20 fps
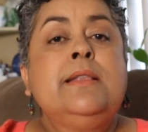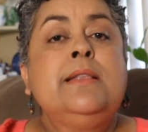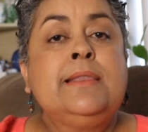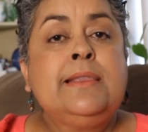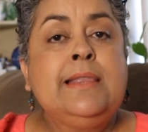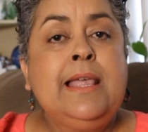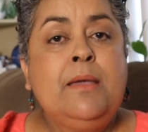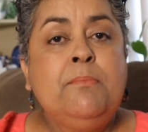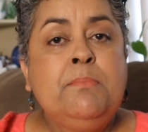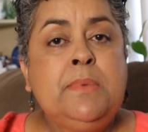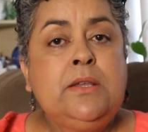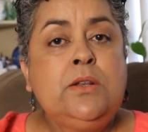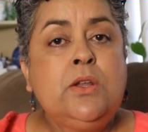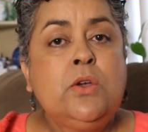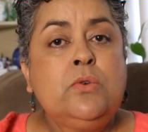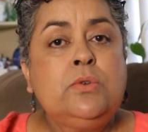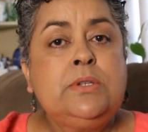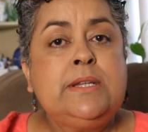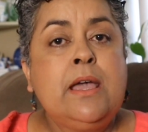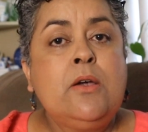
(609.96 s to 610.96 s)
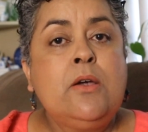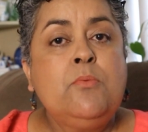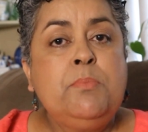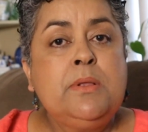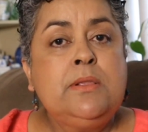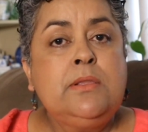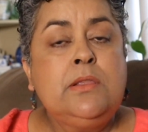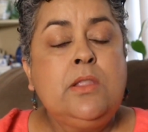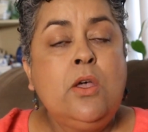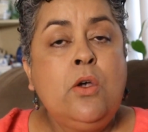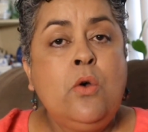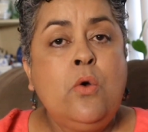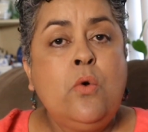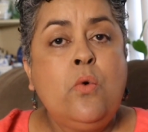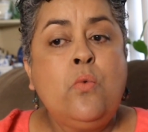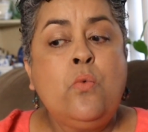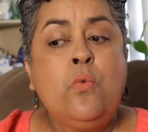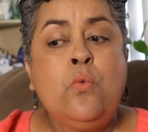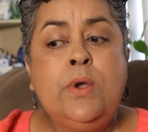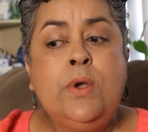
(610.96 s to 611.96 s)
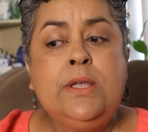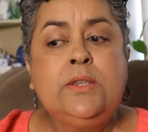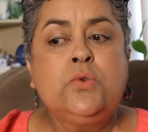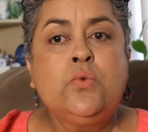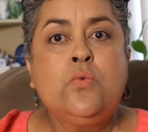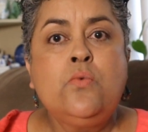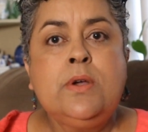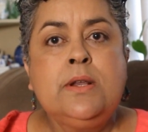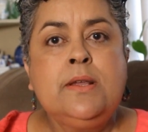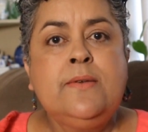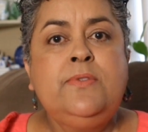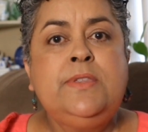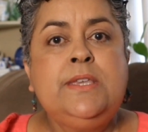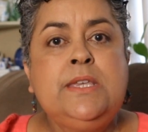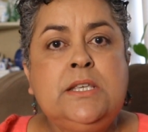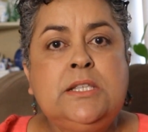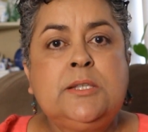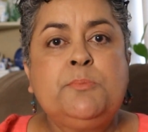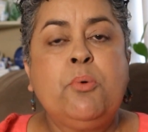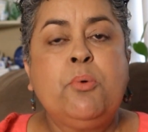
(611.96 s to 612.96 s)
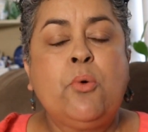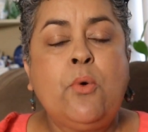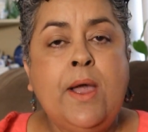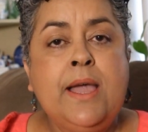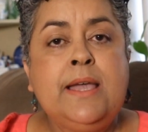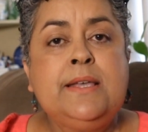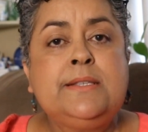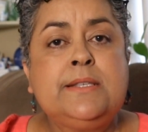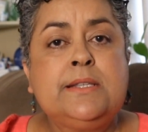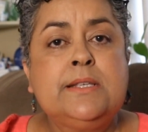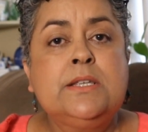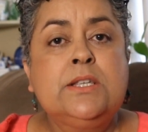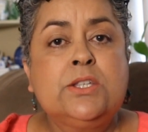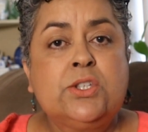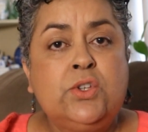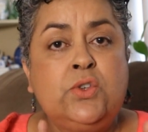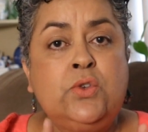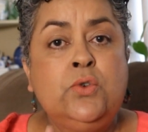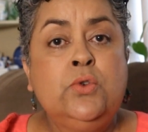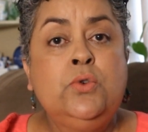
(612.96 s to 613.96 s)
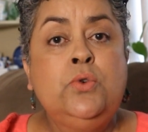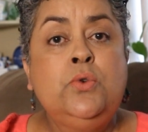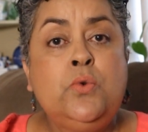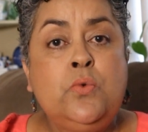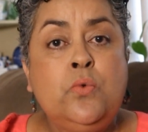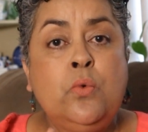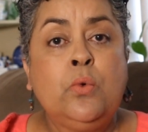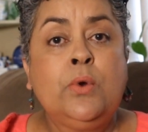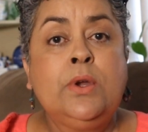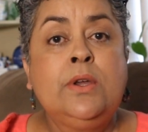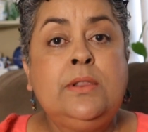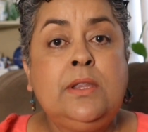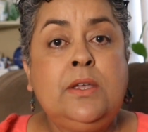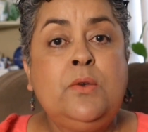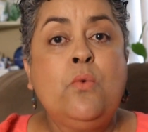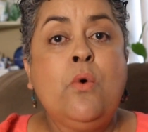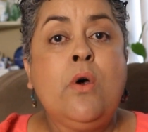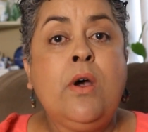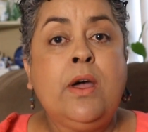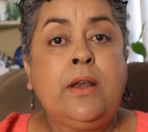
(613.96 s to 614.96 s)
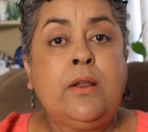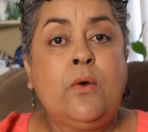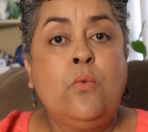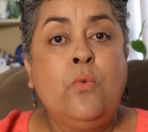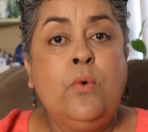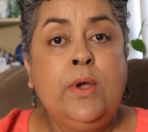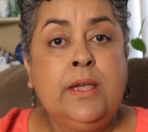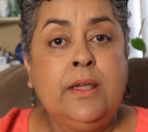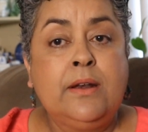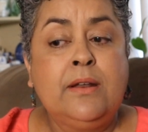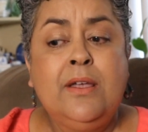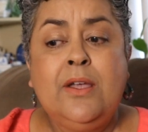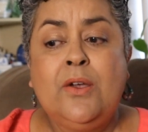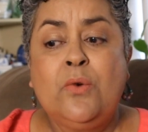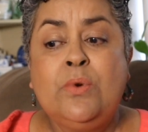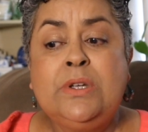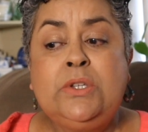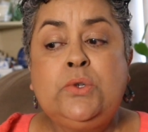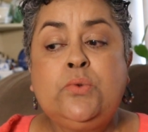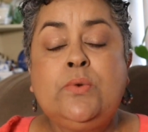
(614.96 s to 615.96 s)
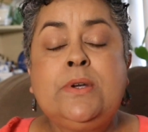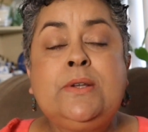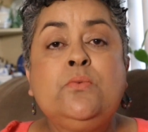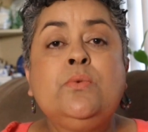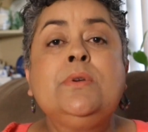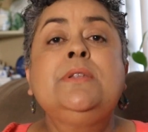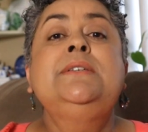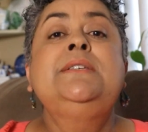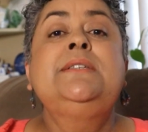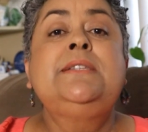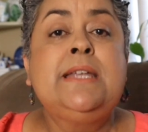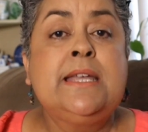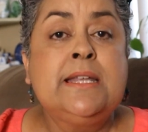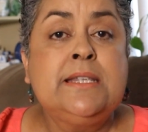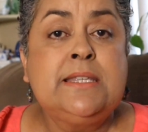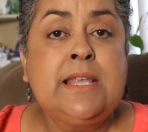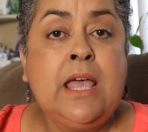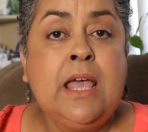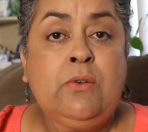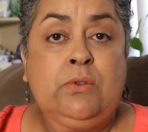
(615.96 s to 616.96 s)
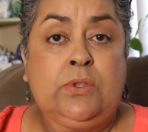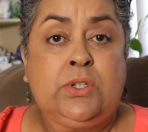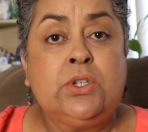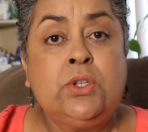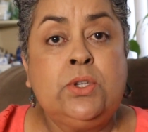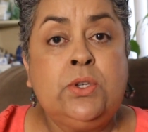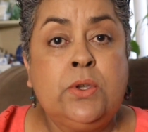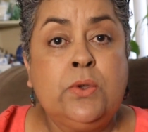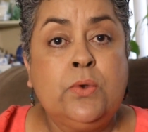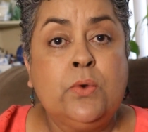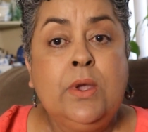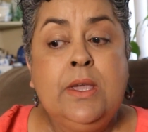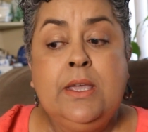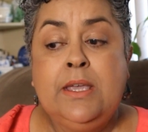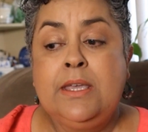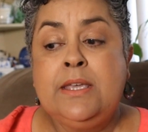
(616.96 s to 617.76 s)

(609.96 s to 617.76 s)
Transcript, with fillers: Let me know down below which one of these prizes you really wanna win. Which one really stands out to you?